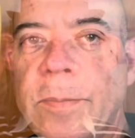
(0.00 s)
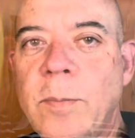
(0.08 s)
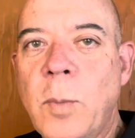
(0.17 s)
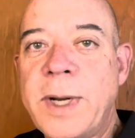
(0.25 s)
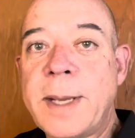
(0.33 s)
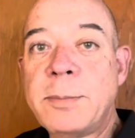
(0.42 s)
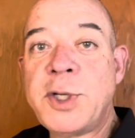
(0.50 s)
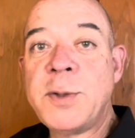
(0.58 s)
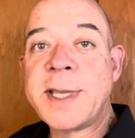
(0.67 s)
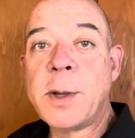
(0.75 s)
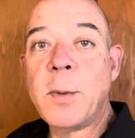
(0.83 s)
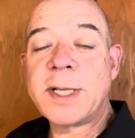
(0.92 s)
When I'm
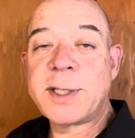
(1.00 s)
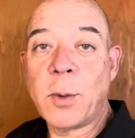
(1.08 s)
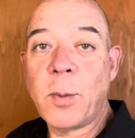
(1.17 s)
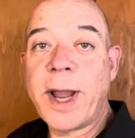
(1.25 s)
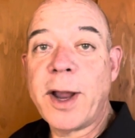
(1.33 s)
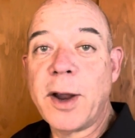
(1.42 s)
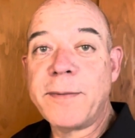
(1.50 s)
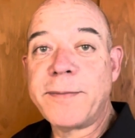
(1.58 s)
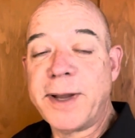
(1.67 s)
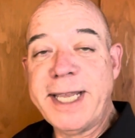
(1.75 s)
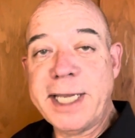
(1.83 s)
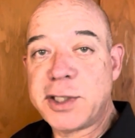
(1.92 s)
choosing what to wear
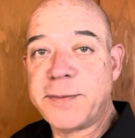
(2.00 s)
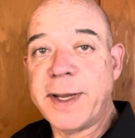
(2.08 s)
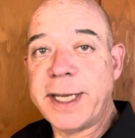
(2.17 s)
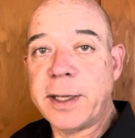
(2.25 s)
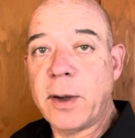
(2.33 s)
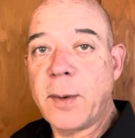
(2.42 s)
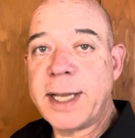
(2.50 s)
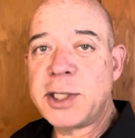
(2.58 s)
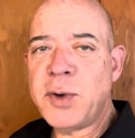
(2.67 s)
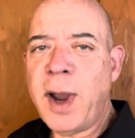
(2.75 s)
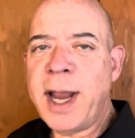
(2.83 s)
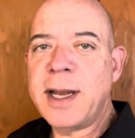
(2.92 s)
for each video, I
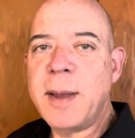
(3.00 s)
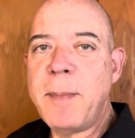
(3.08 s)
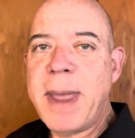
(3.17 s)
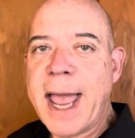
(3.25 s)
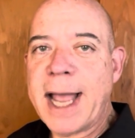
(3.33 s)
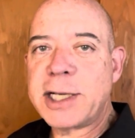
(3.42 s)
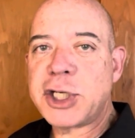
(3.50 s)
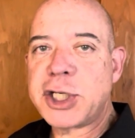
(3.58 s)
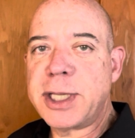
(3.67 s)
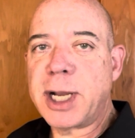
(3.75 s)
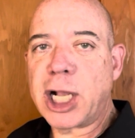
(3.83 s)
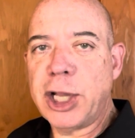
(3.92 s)
try to
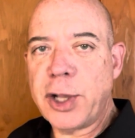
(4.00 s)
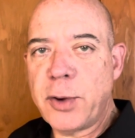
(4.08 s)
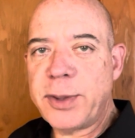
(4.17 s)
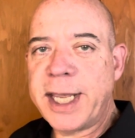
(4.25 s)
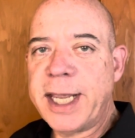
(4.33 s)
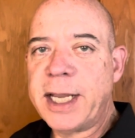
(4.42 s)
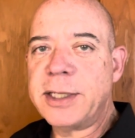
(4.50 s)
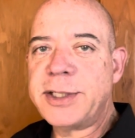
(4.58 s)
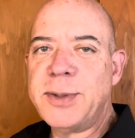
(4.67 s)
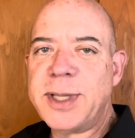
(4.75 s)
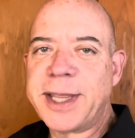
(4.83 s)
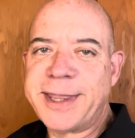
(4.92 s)
match the clothing
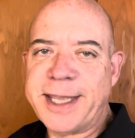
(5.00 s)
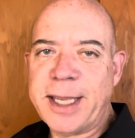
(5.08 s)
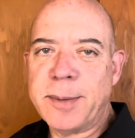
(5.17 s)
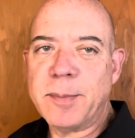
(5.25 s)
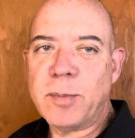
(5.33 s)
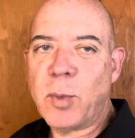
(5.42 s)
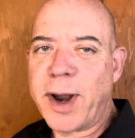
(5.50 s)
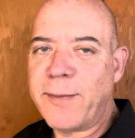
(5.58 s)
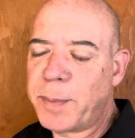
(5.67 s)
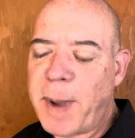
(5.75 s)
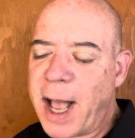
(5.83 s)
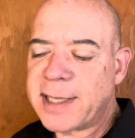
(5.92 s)
to the theme
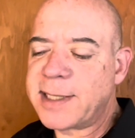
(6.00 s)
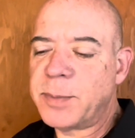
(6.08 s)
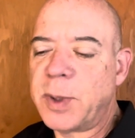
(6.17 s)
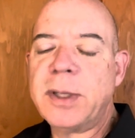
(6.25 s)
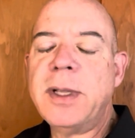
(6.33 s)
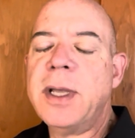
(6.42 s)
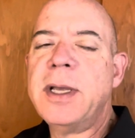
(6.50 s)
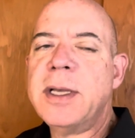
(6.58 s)
wherever possible.